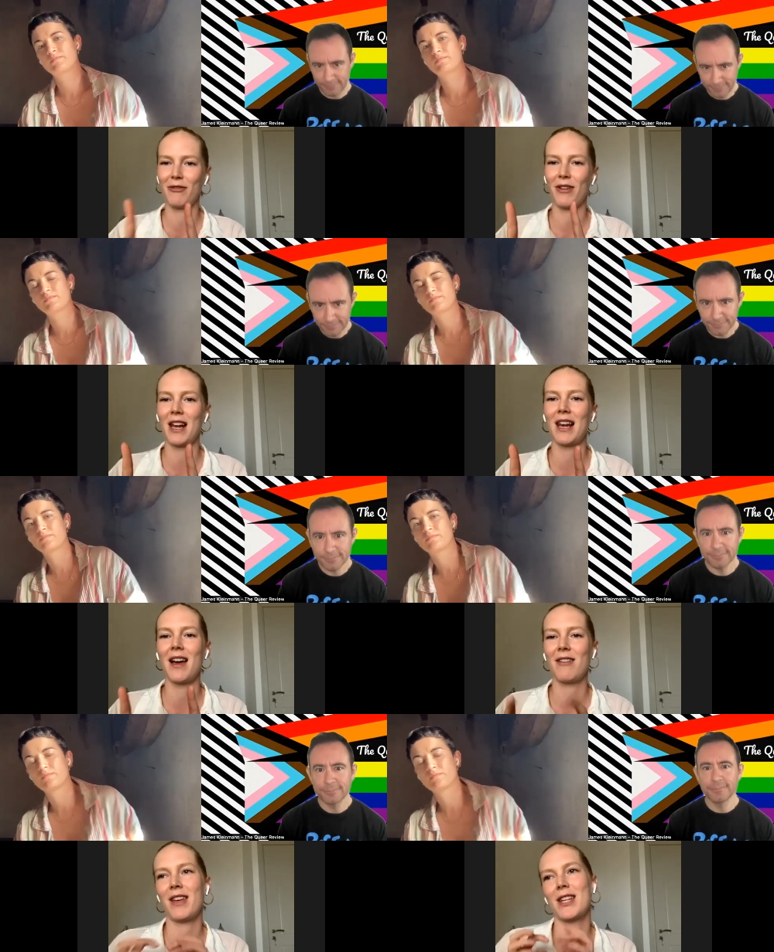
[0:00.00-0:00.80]
Speaker 1: of her
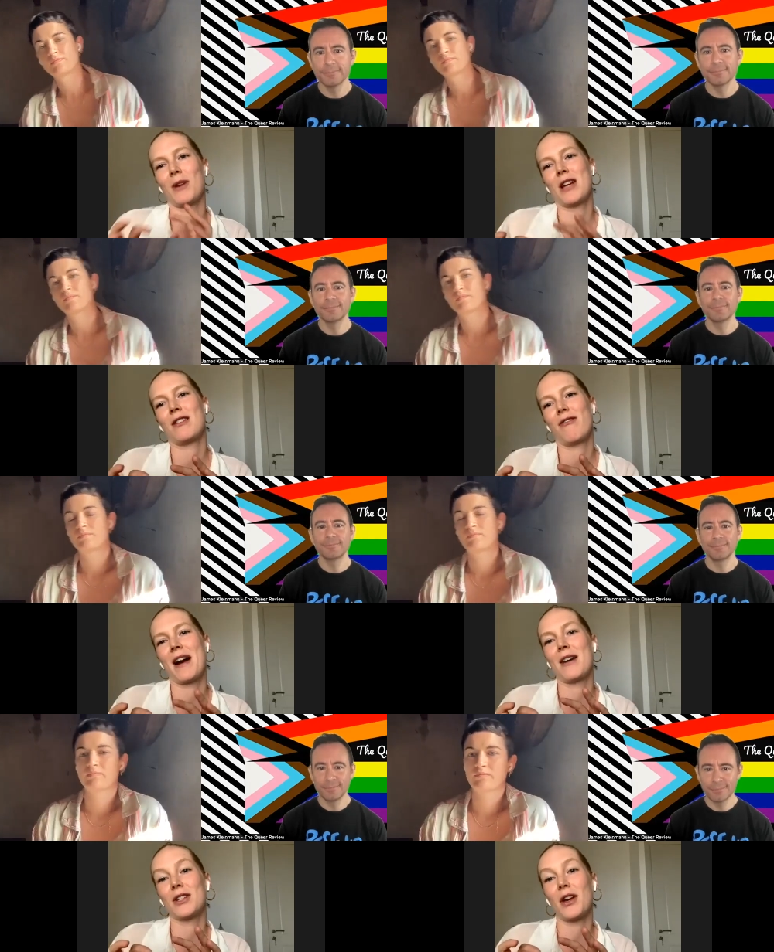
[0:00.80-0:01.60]
life, that's where she
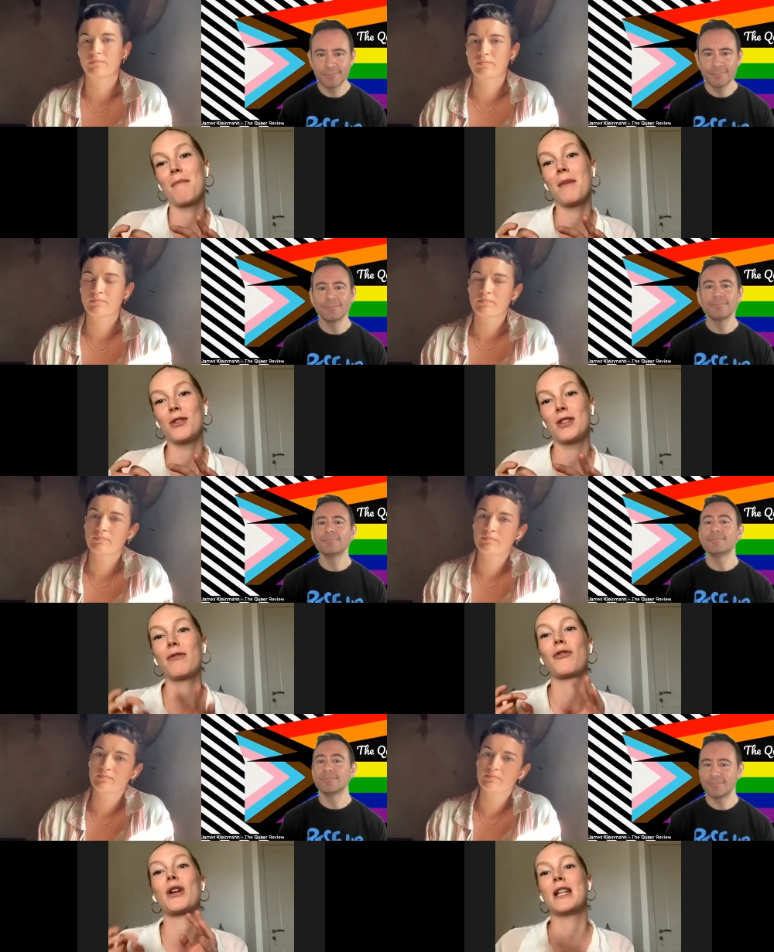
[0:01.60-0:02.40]
found her most
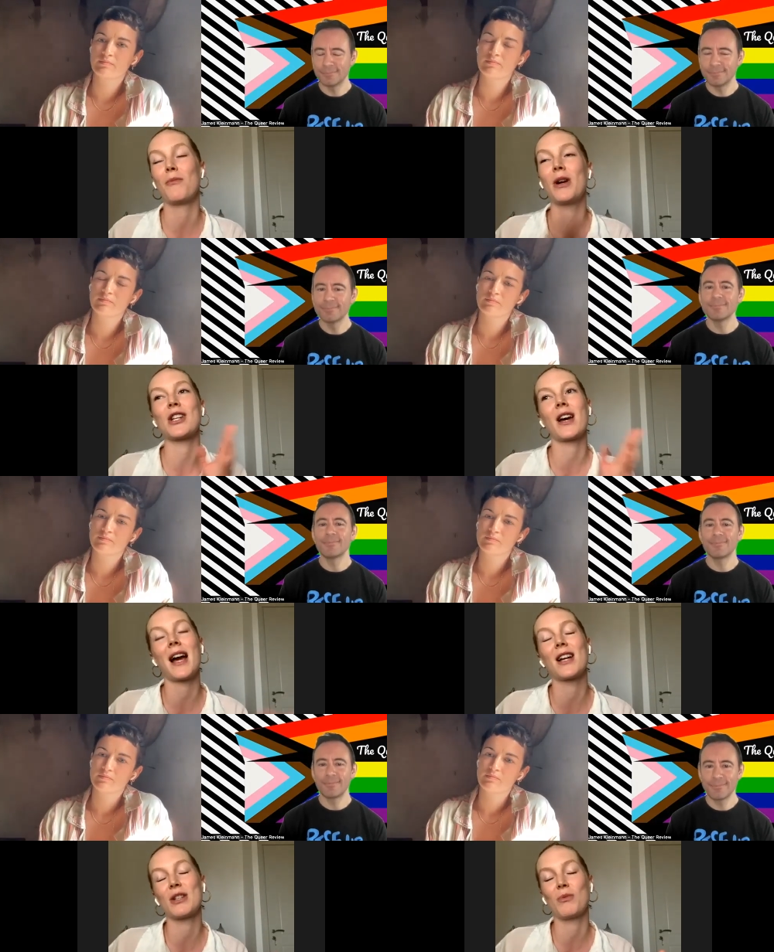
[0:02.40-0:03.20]
freedom, which I
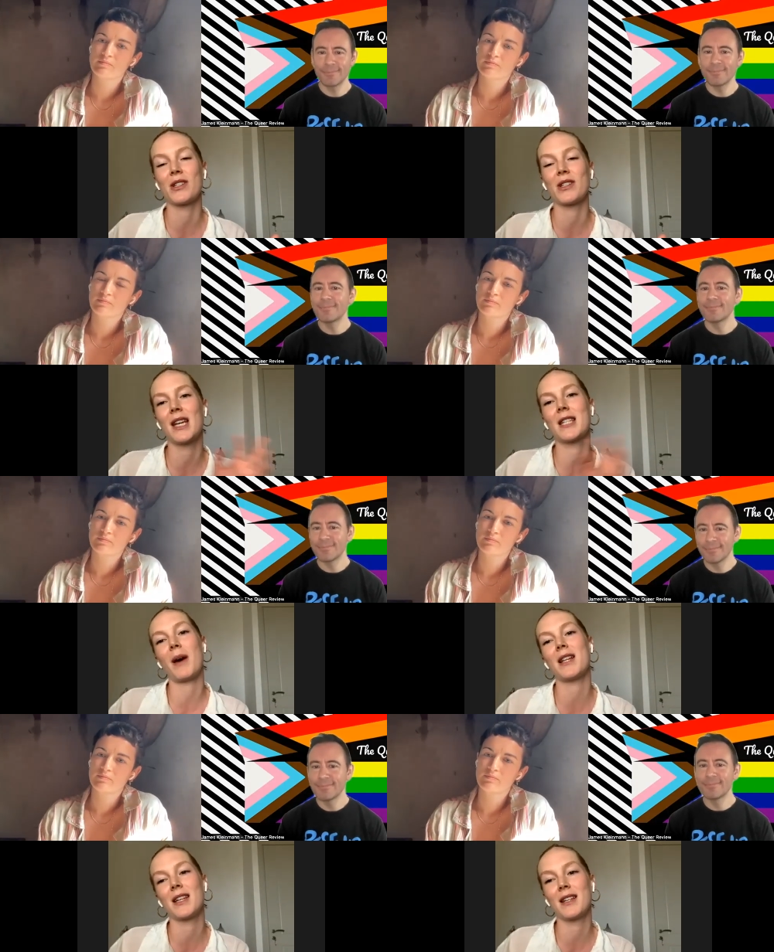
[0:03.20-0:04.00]
actually wasn't
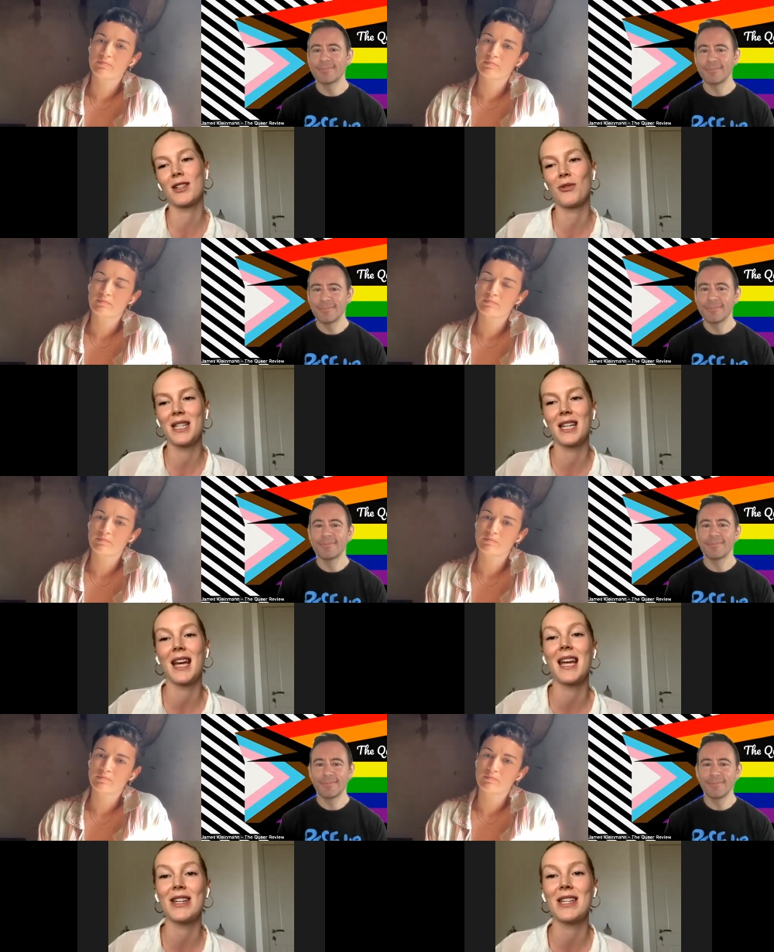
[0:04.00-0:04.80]
expecting until we did it
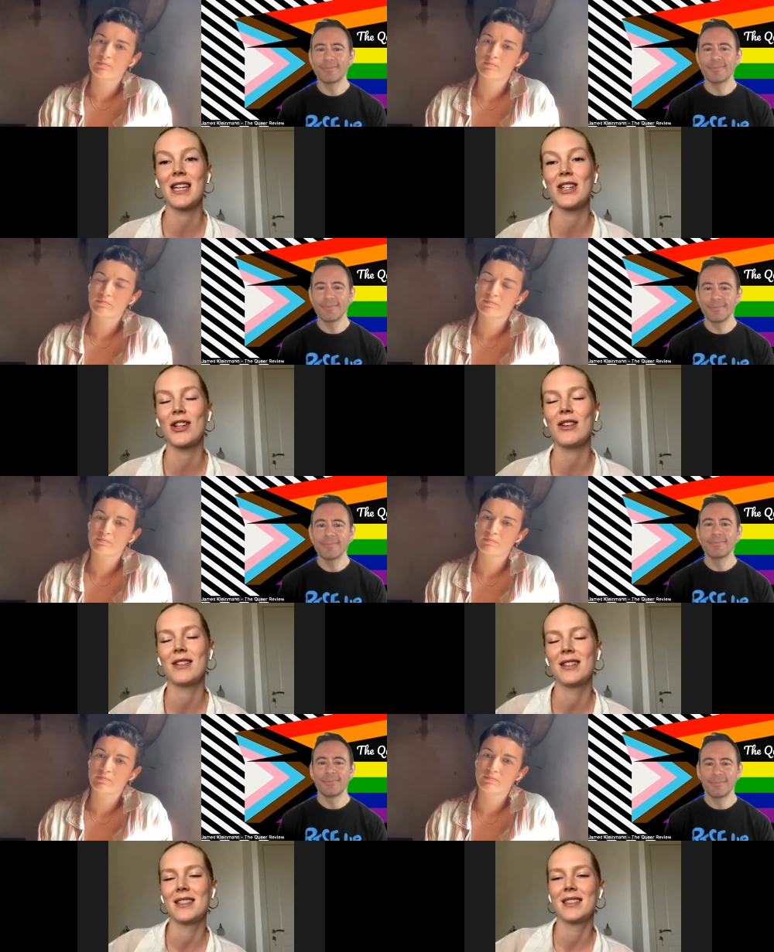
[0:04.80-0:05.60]
in situ.
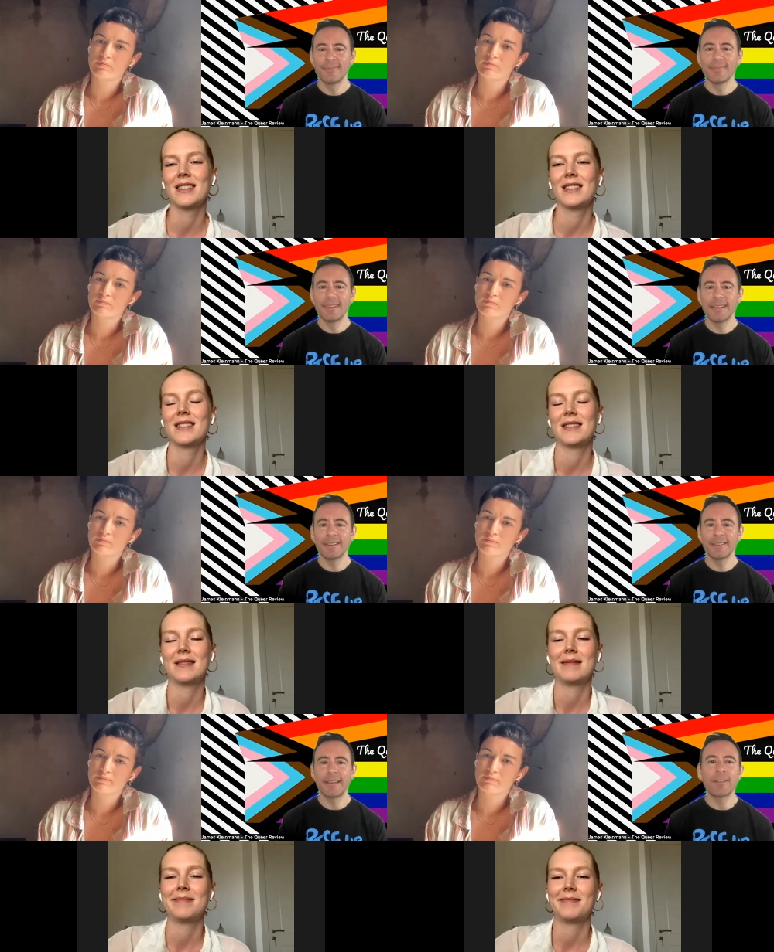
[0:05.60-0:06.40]
Speaker 2: Yeah,
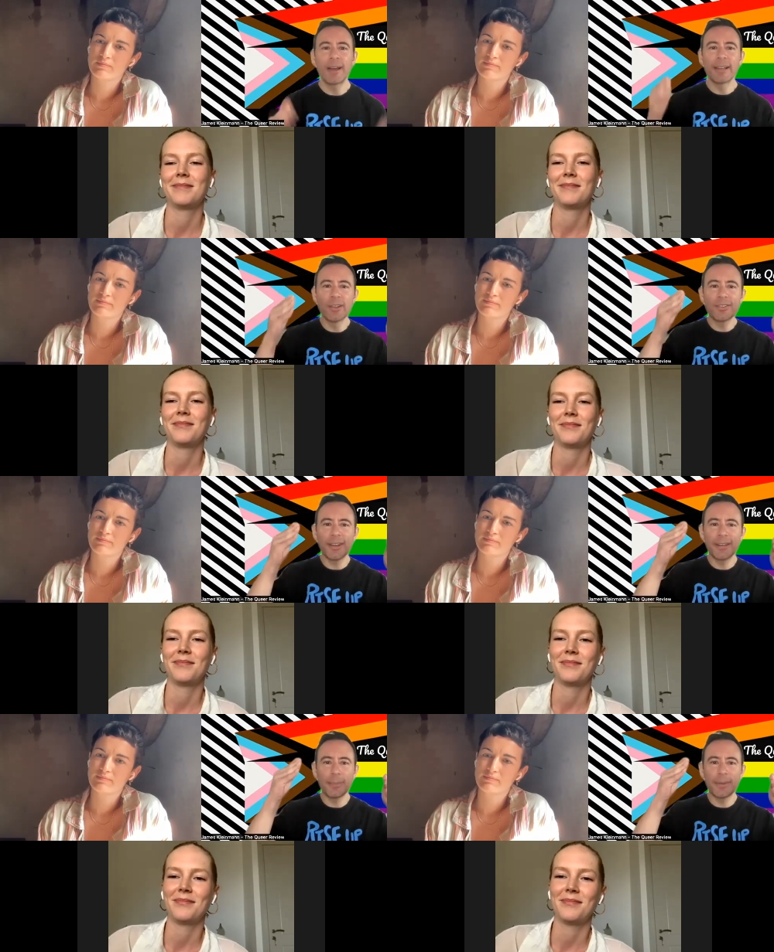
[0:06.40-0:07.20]
and quite a lot's
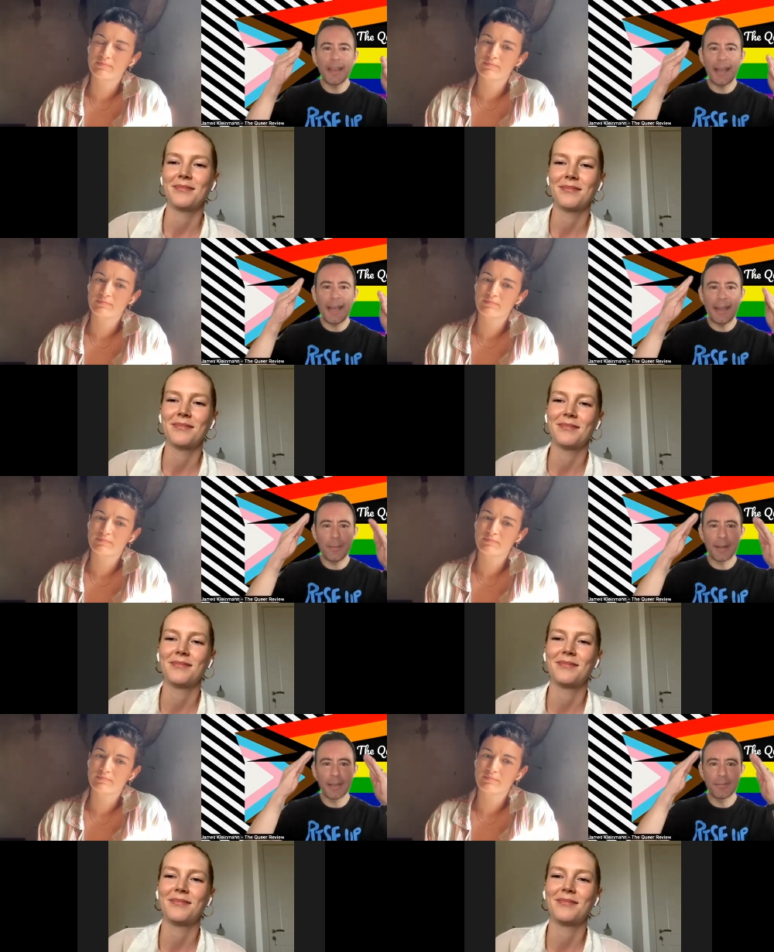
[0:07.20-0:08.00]
tied up in the hair. I
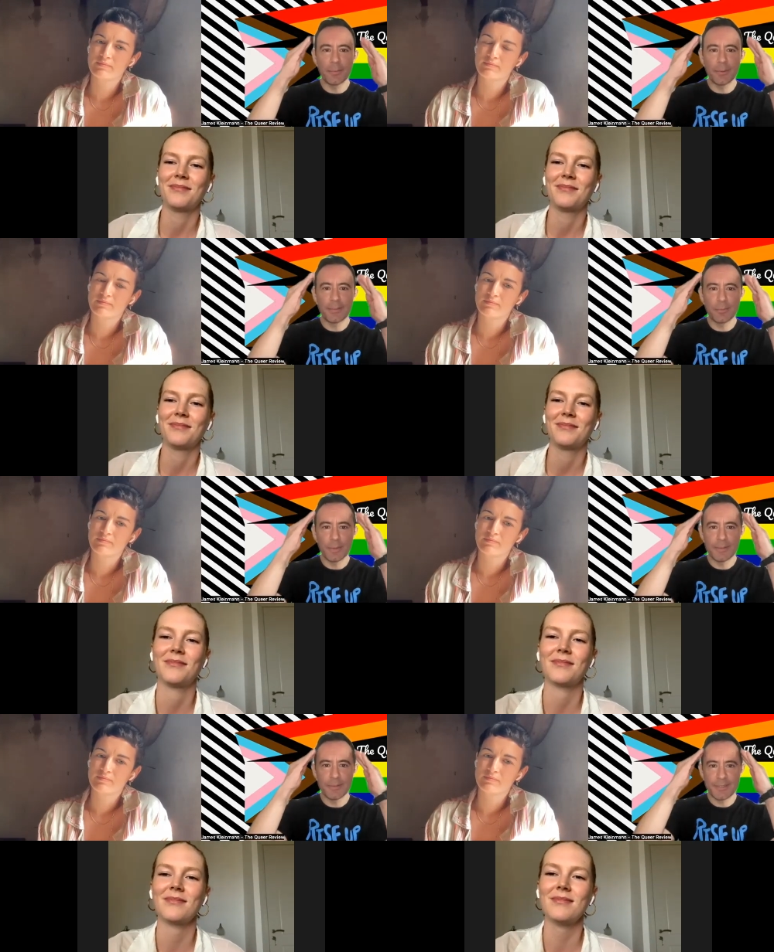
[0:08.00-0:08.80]
mean, I love the way
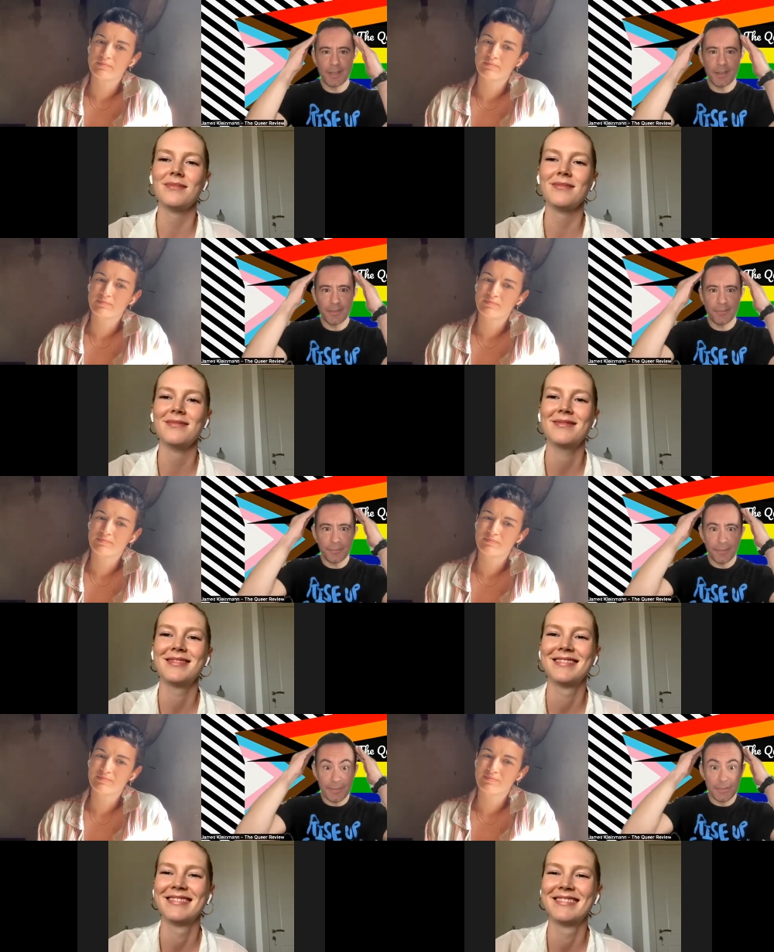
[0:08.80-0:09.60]
we start
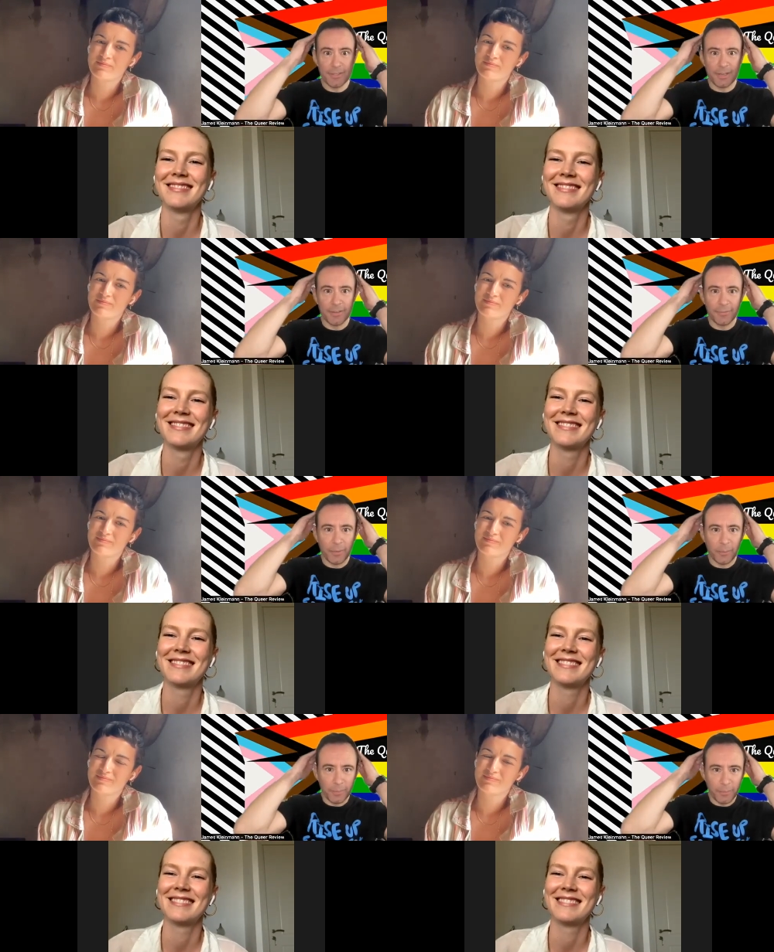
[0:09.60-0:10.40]
the uh, you start the
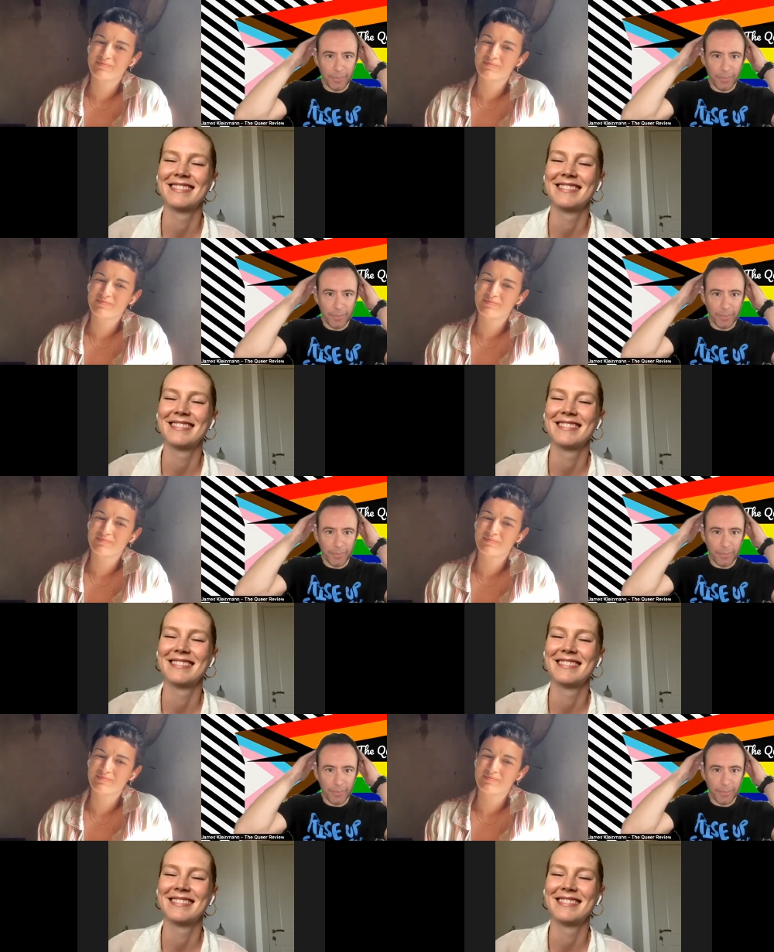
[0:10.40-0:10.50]
film with,